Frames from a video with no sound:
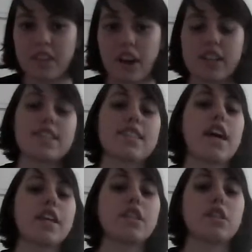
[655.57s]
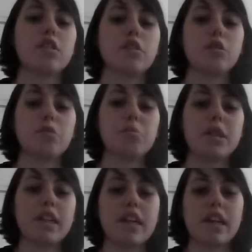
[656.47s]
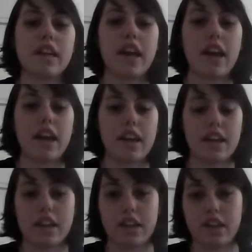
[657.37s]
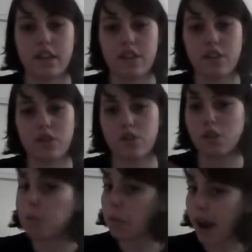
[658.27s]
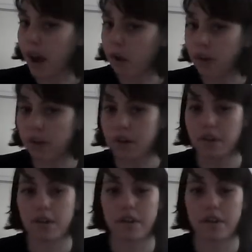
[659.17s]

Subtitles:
not designed to be a superpower,